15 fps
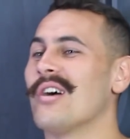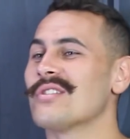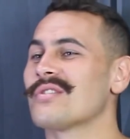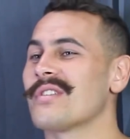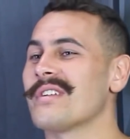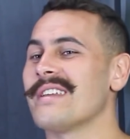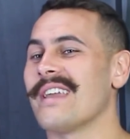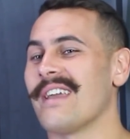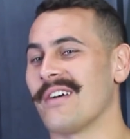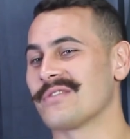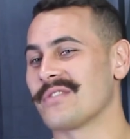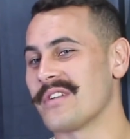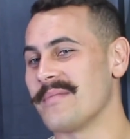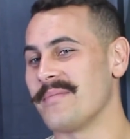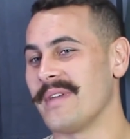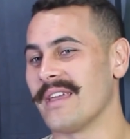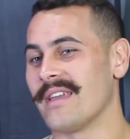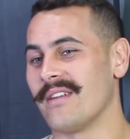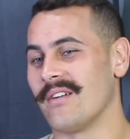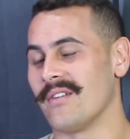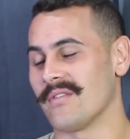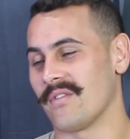I was already big,
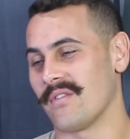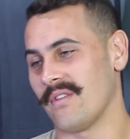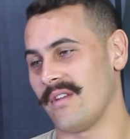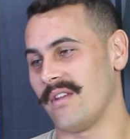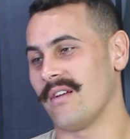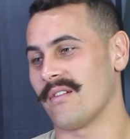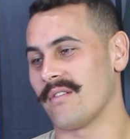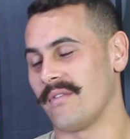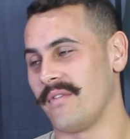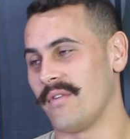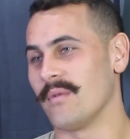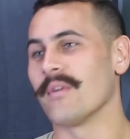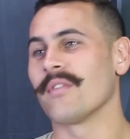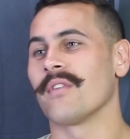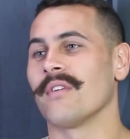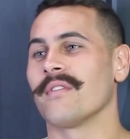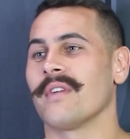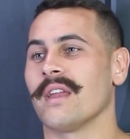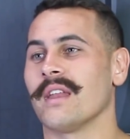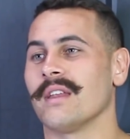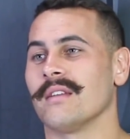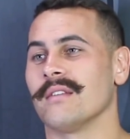and I could feel myself
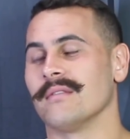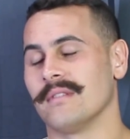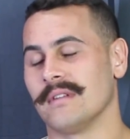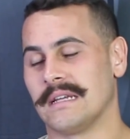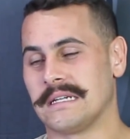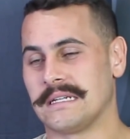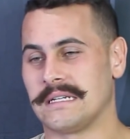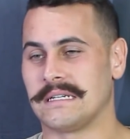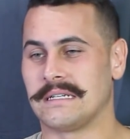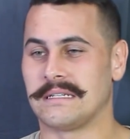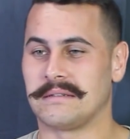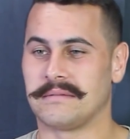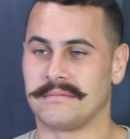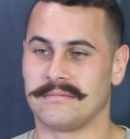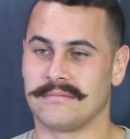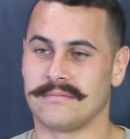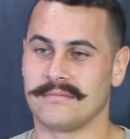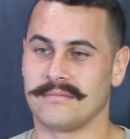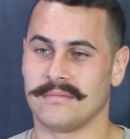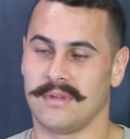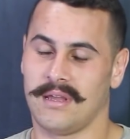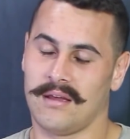getting,
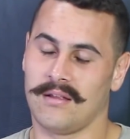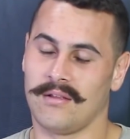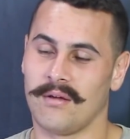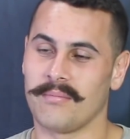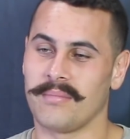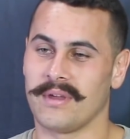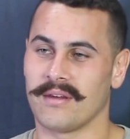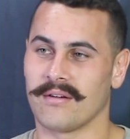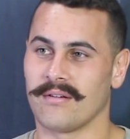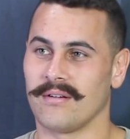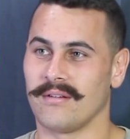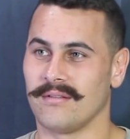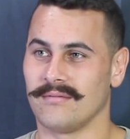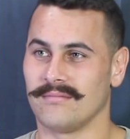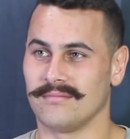a lot bigger, and